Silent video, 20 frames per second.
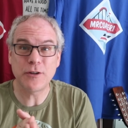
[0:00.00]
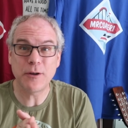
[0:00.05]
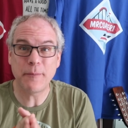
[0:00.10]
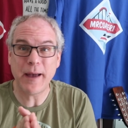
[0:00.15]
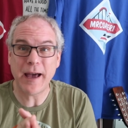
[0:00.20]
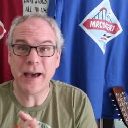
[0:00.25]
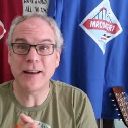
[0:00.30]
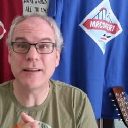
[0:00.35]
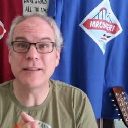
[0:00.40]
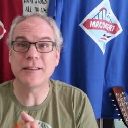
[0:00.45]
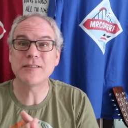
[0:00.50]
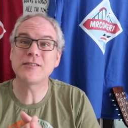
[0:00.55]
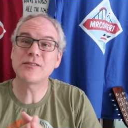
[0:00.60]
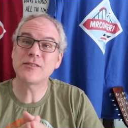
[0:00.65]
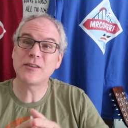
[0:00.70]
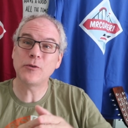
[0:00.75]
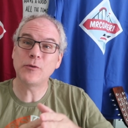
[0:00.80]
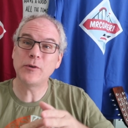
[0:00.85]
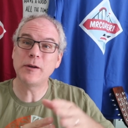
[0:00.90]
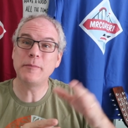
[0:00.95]
you about is
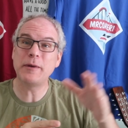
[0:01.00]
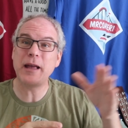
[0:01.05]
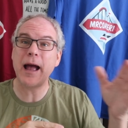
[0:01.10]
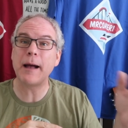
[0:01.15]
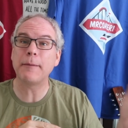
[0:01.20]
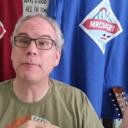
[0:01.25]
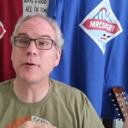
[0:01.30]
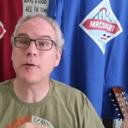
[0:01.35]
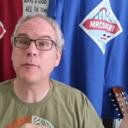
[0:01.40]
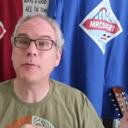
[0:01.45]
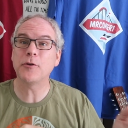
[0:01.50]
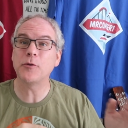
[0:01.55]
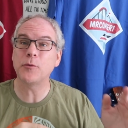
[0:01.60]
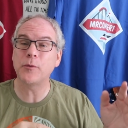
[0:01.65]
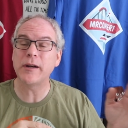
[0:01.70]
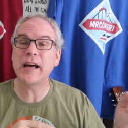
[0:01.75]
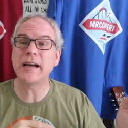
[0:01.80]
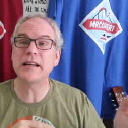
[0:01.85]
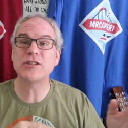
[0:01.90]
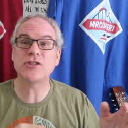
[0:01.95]
going to be applicable to
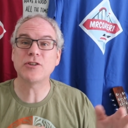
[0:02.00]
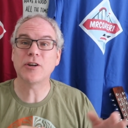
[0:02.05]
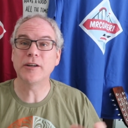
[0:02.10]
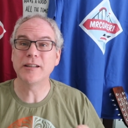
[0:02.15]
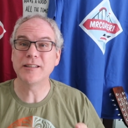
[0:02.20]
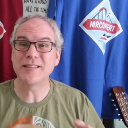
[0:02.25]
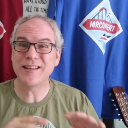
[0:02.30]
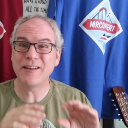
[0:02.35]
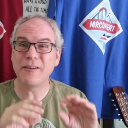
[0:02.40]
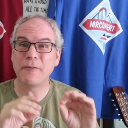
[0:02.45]
when I started.